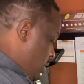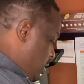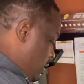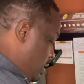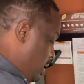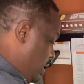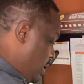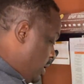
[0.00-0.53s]

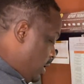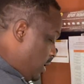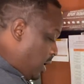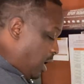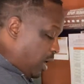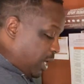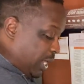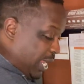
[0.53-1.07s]
And then
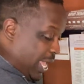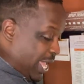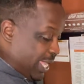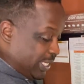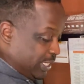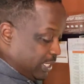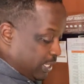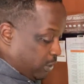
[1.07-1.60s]
our
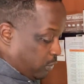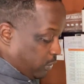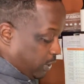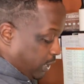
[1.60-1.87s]
last little